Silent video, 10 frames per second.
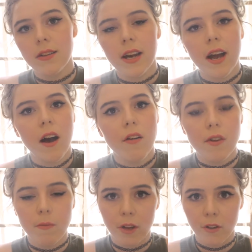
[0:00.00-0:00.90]
that I have
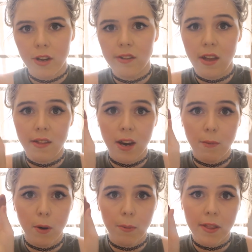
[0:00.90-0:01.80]
in my crease, and then I
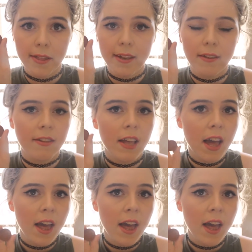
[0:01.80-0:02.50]
pop in this,